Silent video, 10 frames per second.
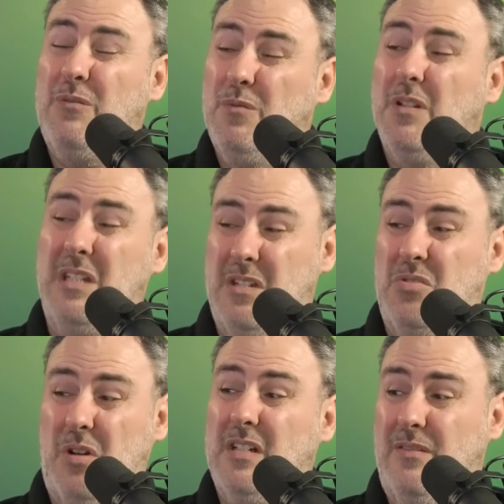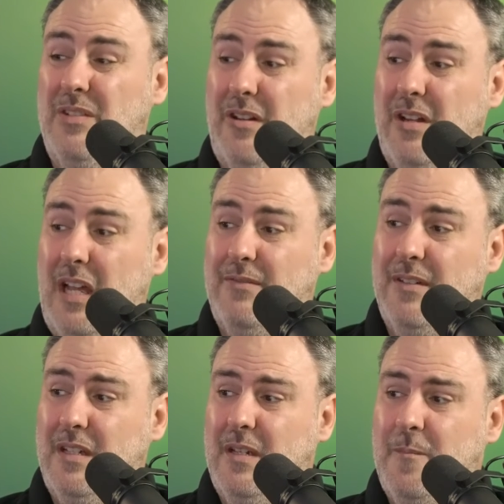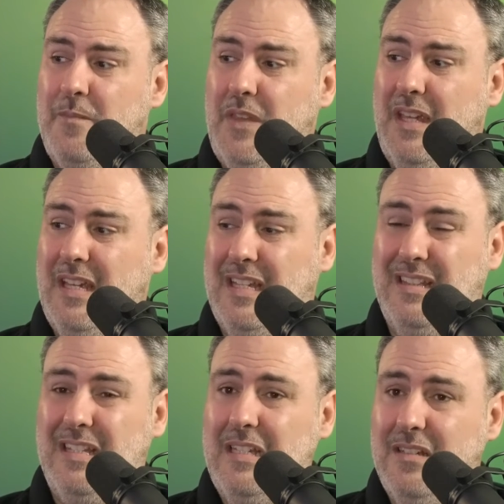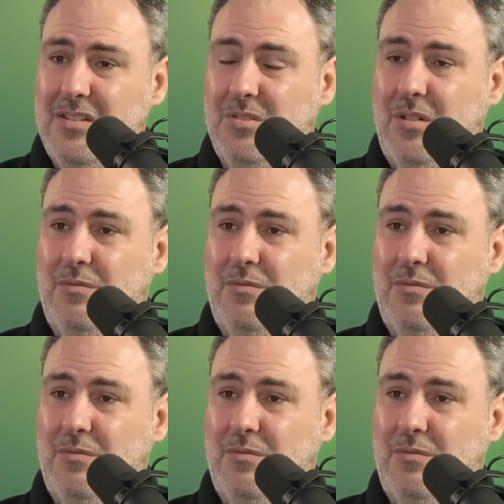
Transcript: really destructive in our life. It can lead us to